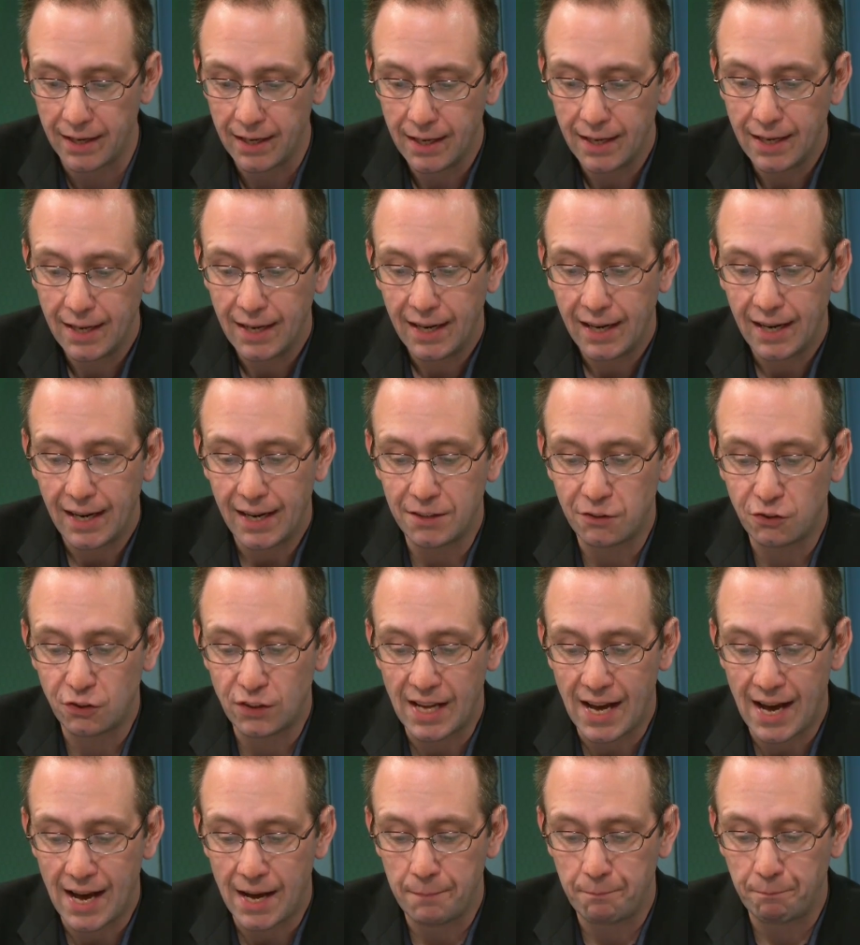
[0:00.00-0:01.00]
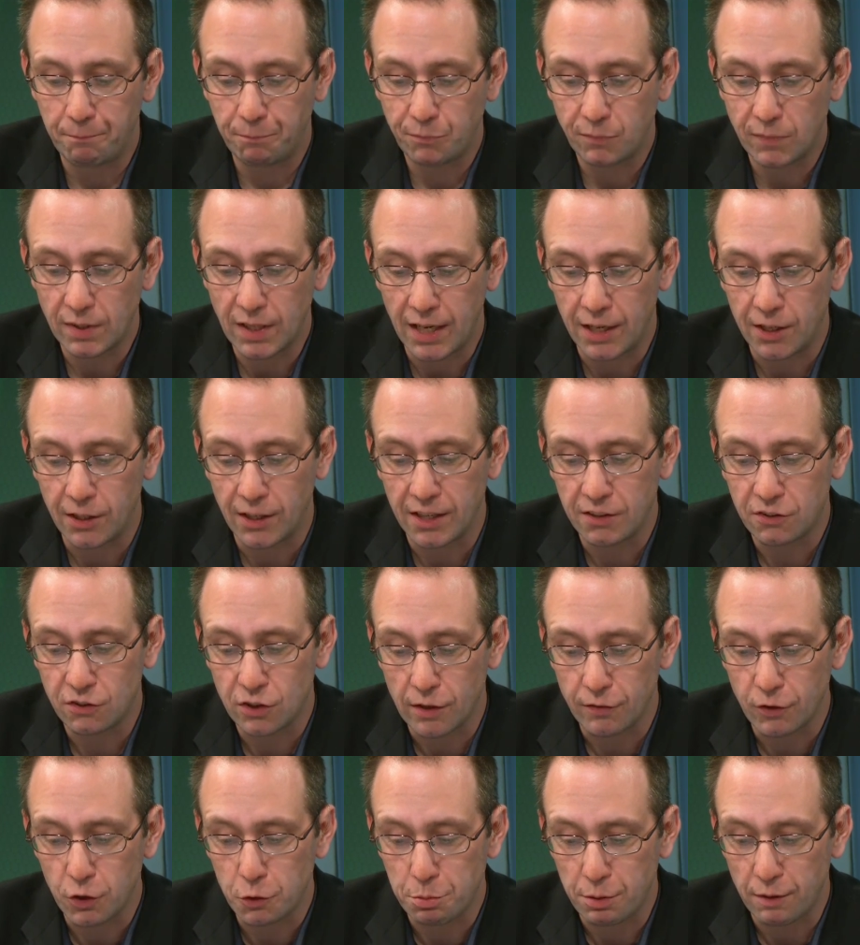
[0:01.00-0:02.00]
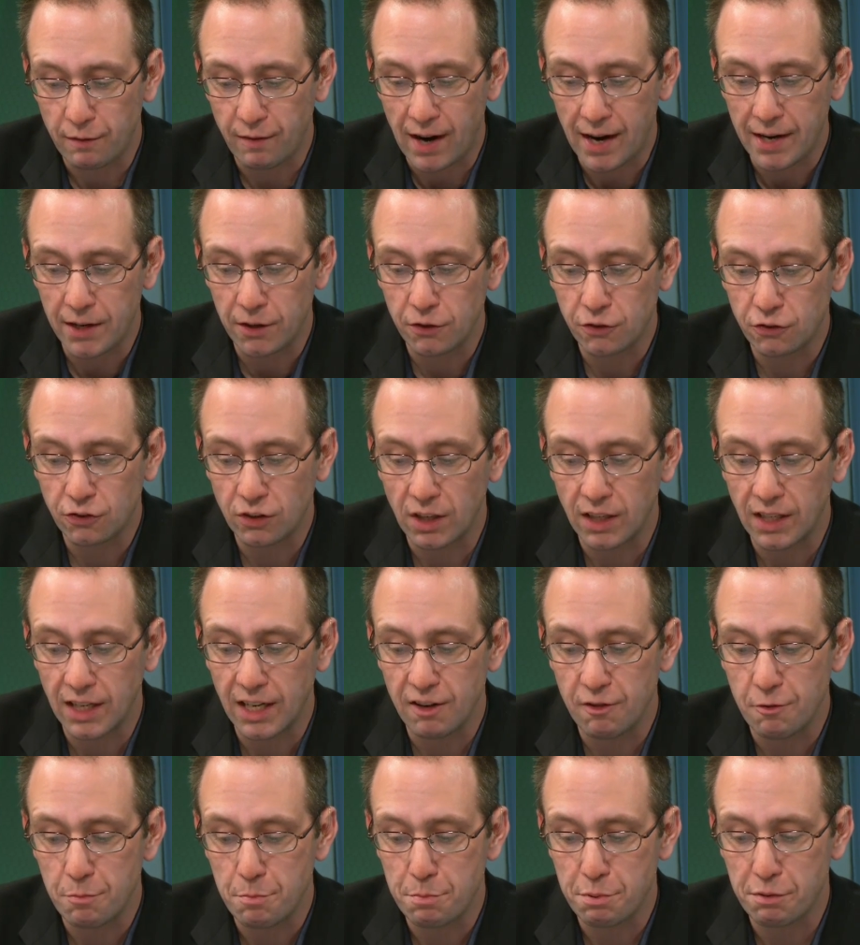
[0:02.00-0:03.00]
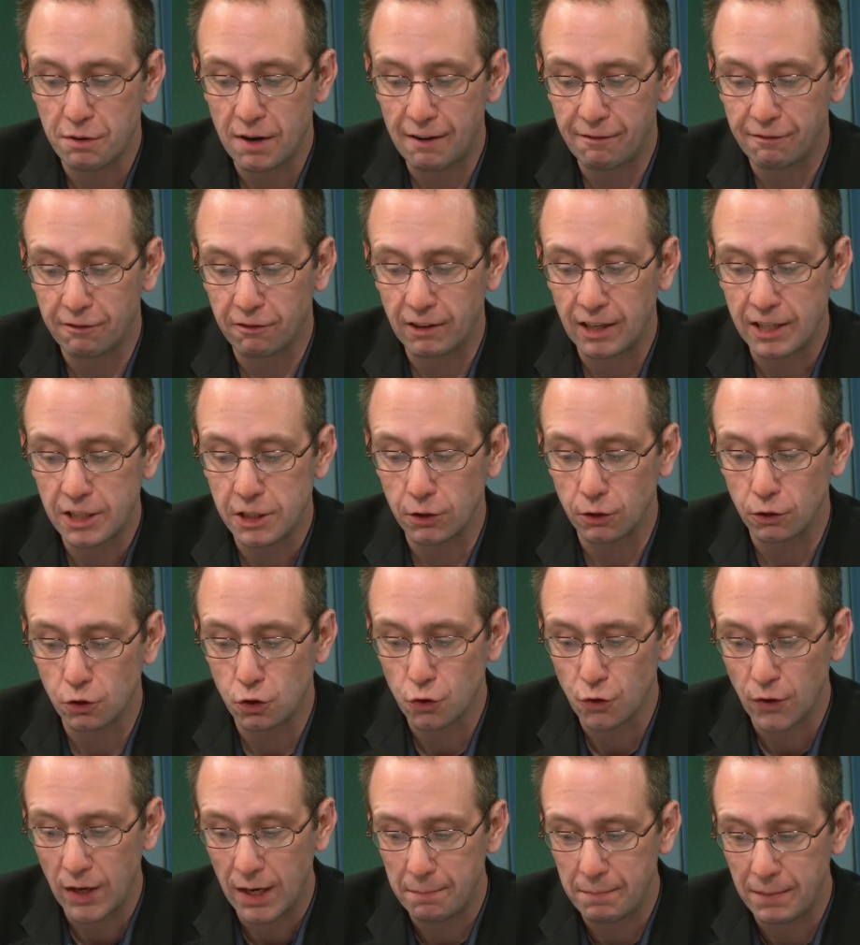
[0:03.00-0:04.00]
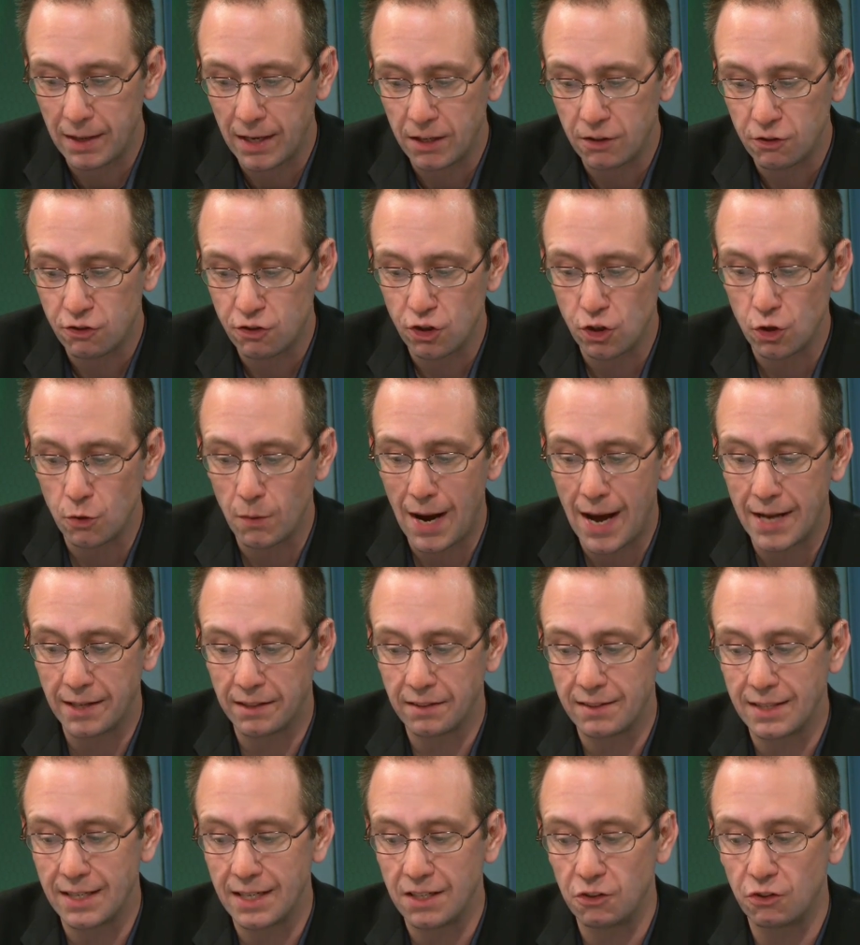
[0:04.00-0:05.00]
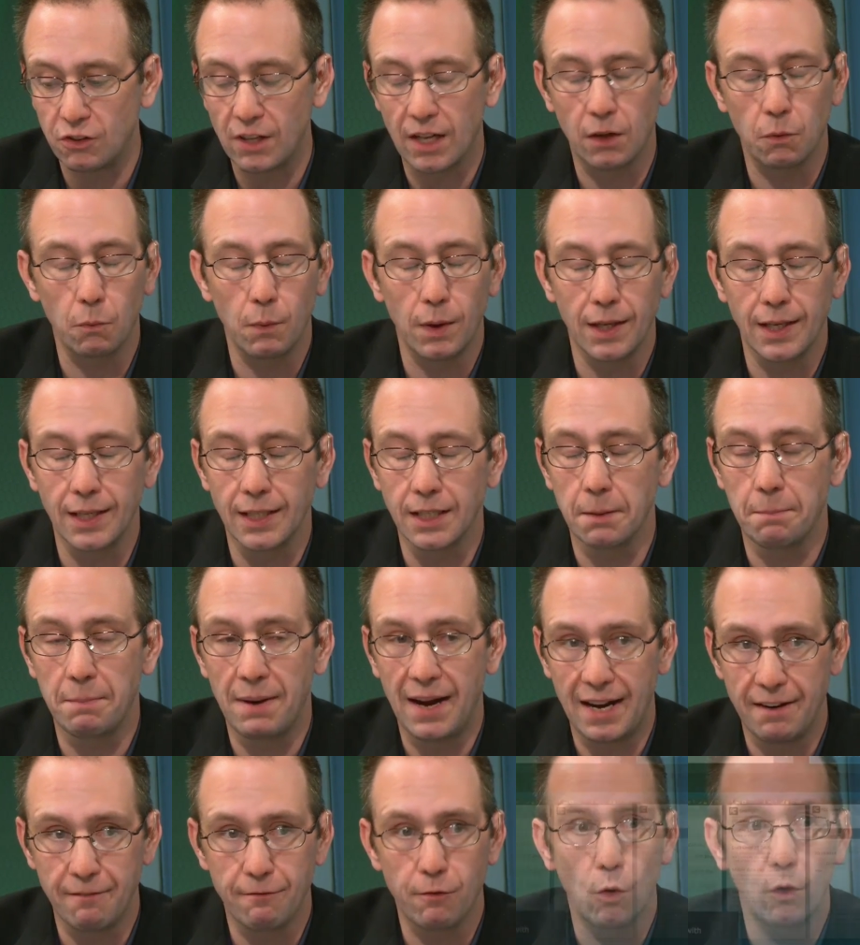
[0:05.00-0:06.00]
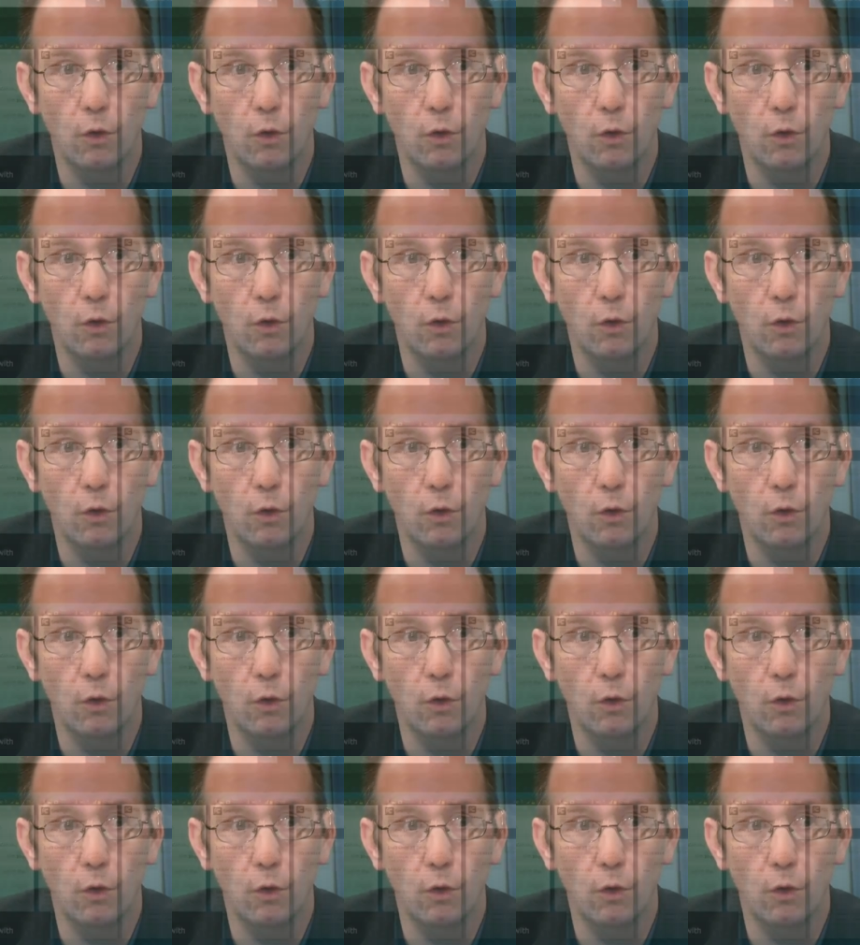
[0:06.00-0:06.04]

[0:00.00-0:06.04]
it. It's that Internet service providers can give preferential treatment to entities that are willing to pay